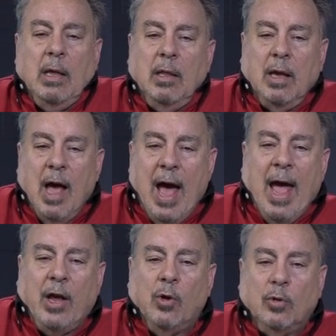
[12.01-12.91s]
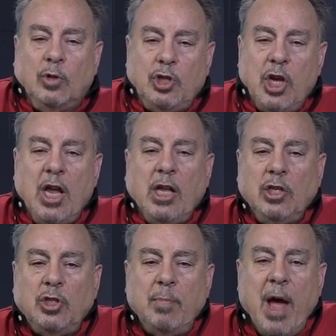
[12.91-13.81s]
the guy who
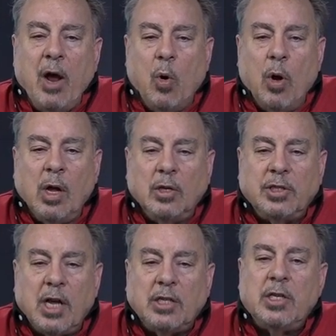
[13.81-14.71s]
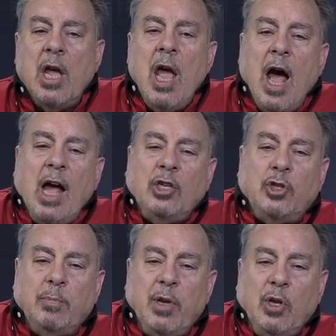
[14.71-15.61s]
changed my oil says I
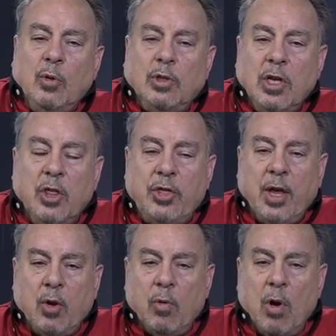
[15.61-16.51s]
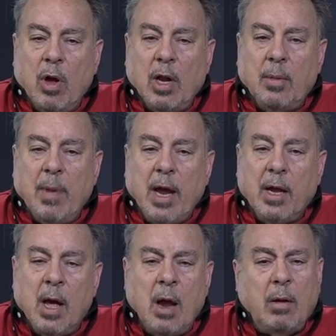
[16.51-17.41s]
should be using thicker oil in my
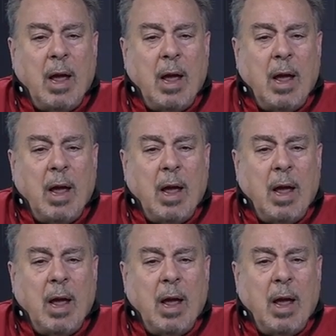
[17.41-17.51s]
car.